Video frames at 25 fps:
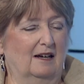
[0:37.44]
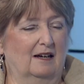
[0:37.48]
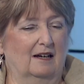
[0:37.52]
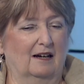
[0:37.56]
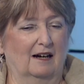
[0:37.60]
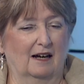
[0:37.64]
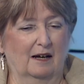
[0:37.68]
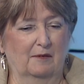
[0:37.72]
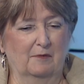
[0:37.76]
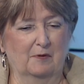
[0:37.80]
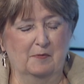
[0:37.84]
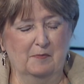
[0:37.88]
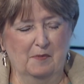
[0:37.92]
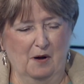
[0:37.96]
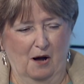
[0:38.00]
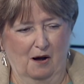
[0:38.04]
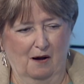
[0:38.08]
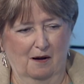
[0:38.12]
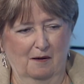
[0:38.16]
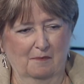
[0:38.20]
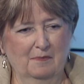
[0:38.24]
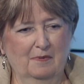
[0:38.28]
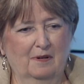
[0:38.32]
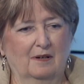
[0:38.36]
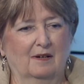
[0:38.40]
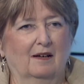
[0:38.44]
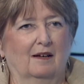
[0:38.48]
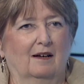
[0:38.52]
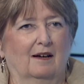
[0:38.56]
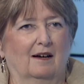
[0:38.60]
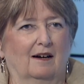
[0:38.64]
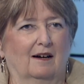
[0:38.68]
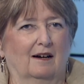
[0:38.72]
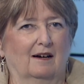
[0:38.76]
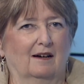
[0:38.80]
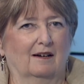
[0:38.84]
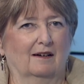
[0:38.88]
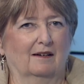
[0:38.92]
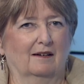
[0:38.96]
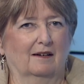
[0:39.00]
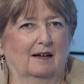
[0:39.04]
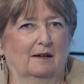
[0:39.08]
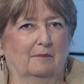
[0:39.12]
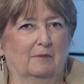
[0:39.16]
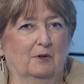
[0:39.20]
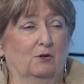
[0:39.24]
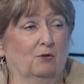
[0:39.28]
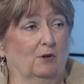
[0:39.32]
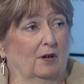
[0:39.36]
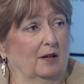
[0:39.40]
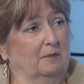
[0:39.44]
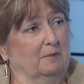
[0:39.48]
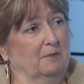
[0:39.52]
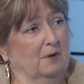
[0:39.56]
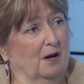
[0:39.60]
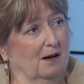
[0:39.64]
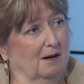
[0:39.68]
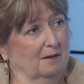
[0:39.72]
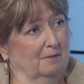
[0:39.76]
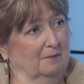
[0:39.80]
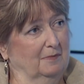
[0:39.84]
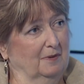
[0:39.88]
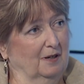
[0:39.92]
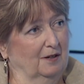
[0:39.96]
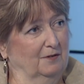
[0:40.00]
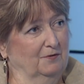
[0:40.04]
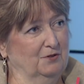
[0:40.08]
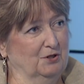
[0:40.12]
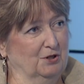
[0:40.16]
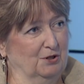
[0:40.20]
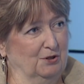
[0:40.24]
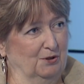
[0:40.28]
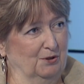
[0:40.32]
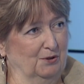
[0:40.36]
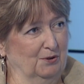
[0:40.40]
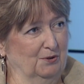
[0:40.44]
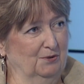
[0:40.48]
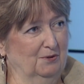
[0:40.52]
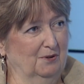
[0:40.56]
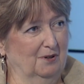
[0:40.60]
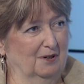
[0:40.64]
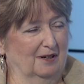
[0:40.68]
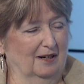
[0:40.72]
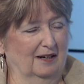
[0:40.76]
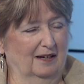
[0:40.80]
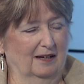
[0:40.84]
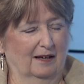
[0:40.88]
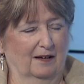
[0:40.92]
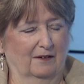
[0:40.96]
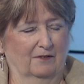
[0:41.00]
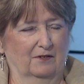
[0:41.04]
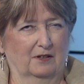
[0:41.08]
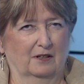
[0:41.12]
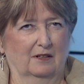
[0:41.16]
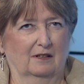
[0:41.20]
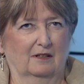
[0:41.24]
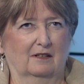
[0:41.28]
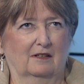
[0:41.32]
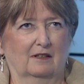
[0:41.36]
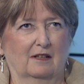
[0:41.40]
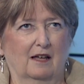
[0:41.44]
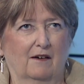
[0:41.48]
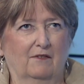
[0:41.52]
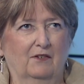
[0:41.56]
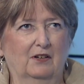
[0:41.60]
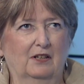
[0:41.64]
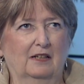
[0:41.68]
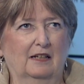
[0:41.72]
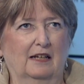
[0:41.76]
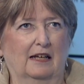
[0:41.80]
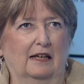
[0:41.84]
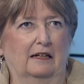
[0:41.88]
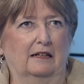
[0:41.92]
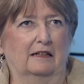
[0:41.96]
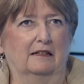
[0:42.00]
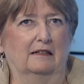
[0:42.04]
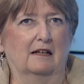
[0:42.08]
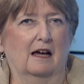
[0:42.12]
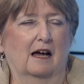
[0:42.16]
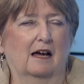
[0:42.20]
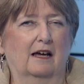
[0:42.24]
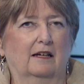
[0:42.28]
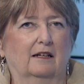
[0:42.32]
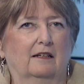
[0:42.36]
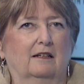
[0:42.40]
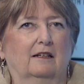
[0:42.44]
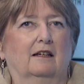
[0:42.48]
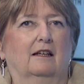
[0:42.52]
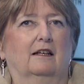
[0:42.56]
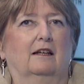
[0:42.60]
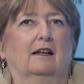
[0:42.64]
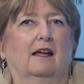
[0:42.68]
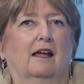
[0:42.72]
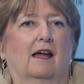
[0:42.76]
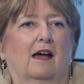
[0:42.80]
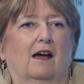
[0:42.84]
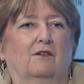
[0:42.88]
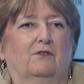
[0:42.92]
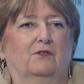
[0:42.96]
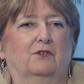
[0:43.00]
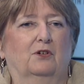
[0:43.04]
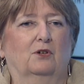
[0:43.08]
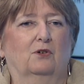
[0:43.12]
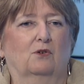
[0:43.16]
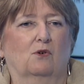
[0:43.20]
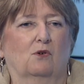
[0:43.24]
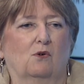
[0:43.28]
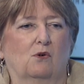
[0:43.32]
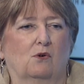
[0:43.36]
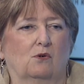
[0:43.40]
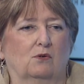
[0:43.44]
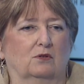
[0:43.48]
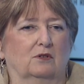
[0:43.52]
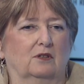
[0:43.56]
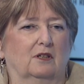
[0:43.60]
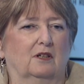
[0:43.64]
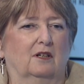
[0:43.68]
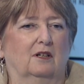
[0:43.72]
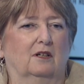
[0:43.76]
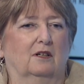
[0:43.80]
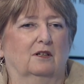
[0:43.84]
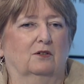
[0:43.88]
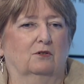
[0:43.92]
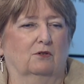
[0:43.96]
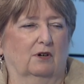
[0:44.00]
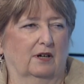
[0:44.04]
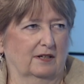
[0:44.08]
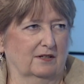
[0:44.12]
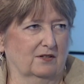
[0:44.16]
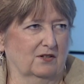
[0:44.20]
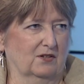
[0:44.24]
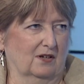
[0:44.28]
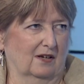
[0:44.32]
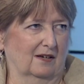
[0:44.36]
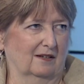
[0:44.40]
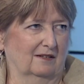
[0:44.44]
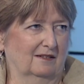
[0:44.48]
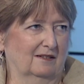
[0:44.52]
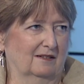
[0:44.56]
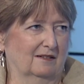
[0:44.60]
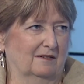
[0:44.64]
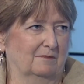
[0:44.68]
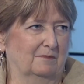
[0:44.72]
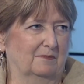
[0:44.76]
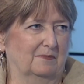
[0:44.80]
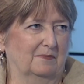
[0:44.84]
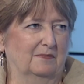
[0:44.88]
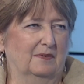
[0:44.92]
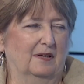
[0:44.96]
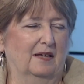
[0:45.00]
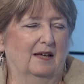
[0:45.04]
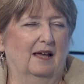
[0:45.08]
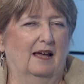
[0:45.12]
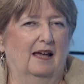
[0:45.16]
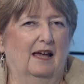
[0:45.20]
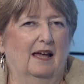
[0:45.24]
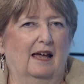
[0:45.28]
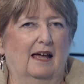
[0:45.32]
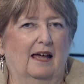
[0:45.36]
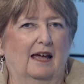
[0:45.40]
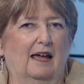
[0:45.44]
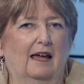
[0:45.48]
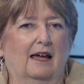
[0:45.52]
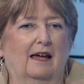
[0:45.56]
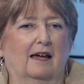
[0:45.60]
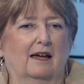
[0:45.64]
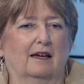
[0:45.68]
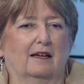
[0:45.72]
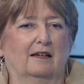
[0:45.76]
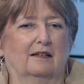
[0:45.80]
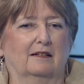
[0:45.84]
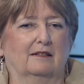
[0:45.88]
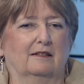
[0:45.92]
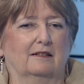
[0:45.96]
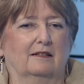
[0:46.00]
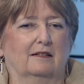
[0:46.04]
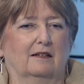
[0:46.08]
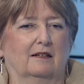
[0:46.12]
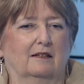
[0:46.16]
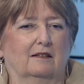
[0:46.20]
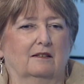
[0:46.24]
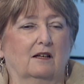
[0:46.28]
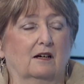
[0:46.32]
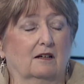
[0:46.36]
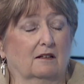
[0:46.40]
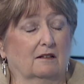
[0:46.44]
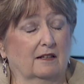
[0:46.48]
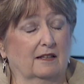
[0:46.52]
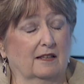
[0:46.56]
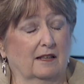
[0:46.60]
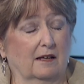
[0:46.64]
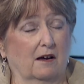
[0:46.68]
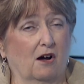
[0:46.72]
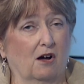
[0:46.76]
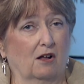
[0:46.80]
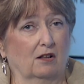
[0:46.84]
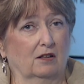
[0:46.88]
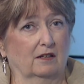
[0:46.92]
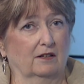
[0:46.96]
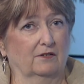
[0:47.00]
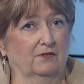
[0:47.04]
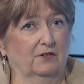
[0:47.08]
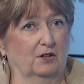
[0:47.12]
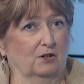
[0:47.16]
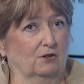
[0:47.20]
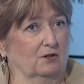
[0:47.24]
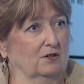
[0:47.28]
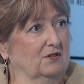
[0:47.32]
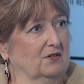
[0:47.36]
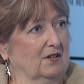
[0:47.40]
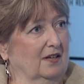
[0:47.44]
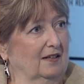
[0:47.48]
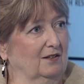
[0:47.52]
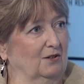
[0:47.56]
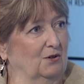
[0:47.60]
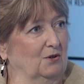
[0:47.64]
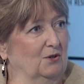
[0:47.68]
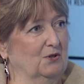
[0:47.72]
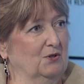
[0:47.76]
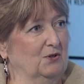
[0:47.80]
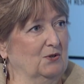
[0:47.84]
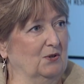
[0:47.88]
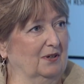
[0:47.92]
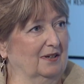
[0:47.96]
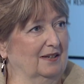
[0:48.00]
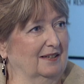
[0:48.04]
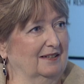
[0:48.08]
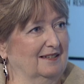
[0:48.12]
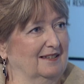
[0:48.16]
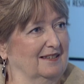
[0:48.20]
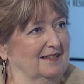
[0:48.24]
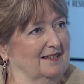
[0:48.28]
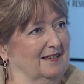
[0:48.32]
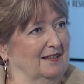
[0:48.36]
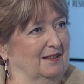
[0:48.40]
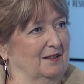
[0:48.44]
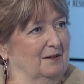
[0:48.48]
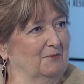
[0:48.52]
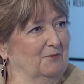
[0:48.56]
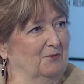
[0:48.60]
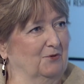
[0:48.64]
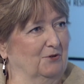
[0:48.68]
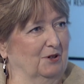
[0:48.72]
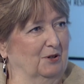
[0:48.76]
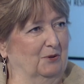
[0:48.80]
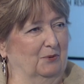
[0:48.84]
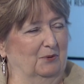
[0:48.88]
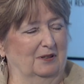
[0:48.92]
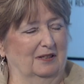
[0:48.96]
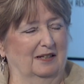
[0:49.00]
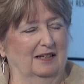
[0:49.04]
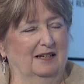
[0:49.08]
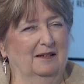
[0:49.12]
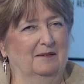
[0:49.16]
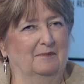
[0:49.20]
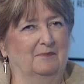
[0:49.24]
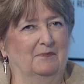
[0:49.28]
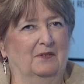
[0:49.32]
I'm a mom. I'm a grandmom of 2. I have an 11 and a 9.5-year-old grandson. And luckily, they all live here in St. Louis, so I get to see them frequently.